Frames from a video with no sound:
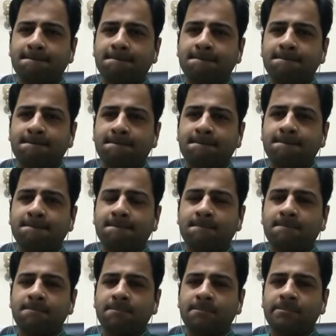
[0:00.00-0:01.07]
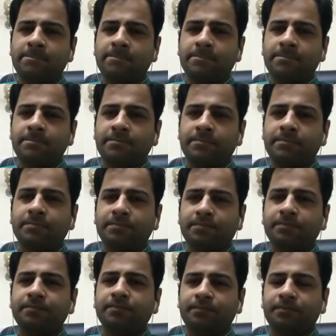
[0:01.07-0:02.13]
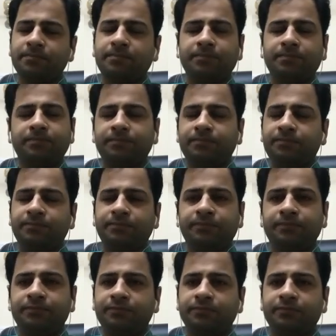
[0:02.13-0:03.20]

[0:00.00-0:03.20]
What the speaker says: The person shown says nothing.